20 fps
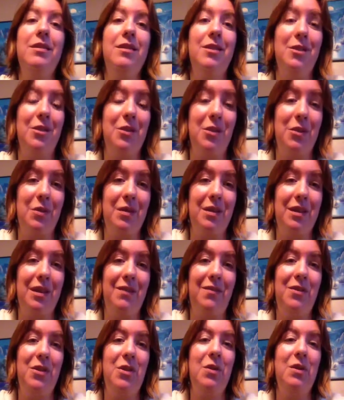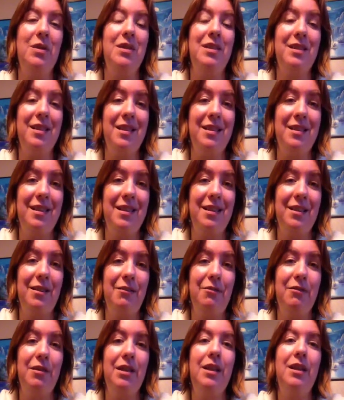dilute. If you are
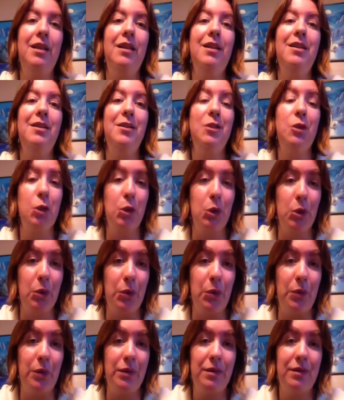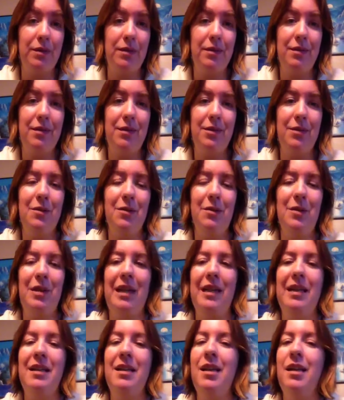sensitive, dilute.
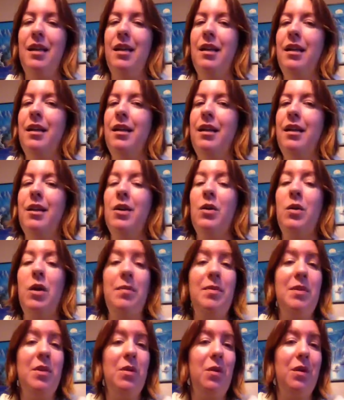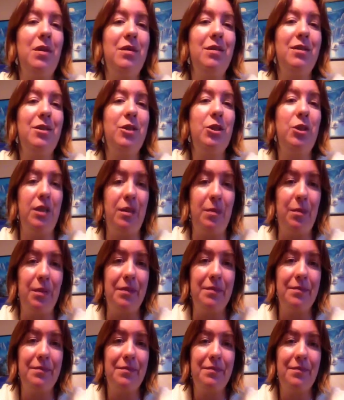Okay, grapeseed oil is cheap.
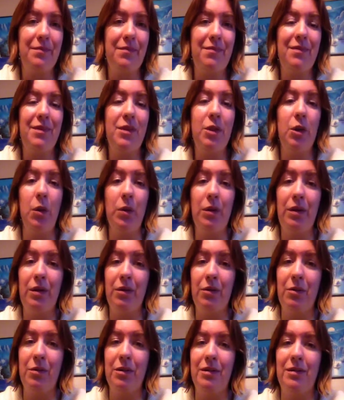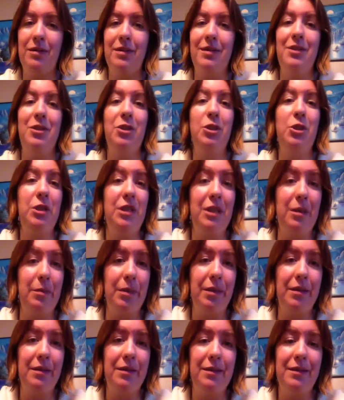Coconut oil is cheap.
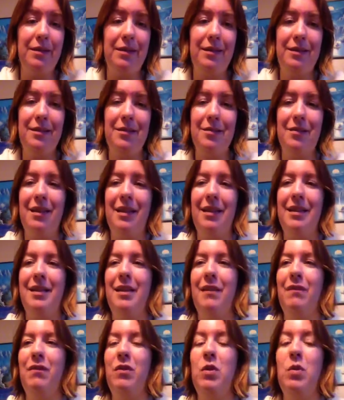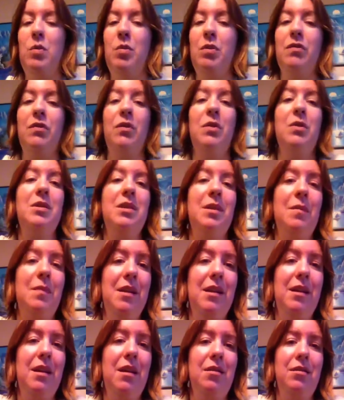Okay, if you prefer
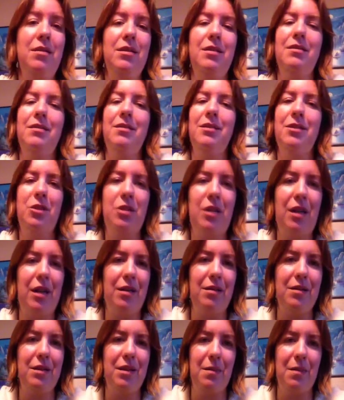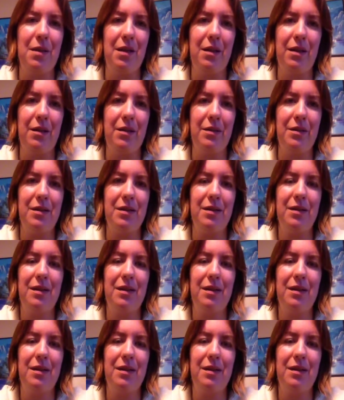something else, try out something else.